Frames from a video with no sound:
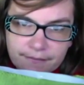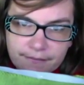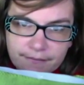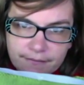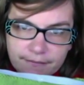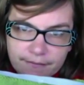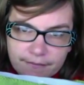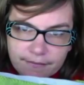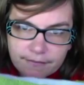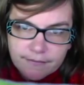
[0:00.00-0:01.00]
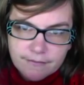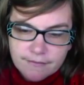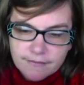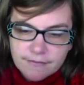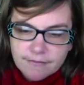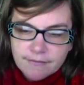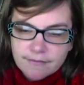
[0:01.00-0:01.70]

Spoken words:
(silence)